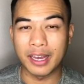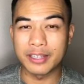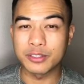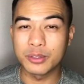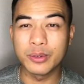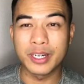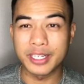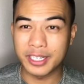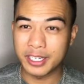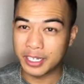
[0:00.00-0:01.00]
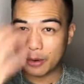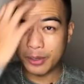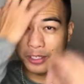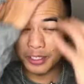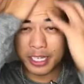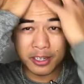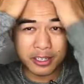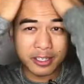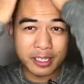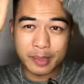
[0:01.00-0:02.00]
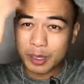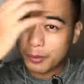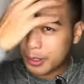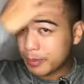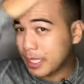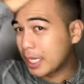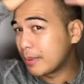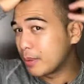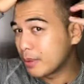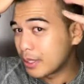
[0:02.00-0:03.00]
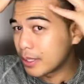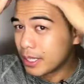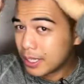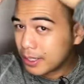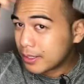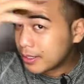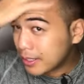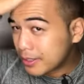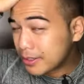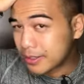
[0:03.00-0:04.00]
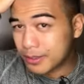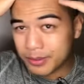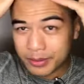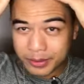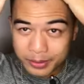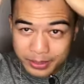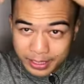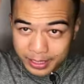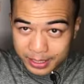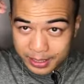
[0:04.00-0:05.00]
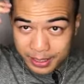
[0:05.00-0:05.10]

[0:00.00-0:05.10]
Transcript: I do want hair. I want to style it up. I want to be able to do things.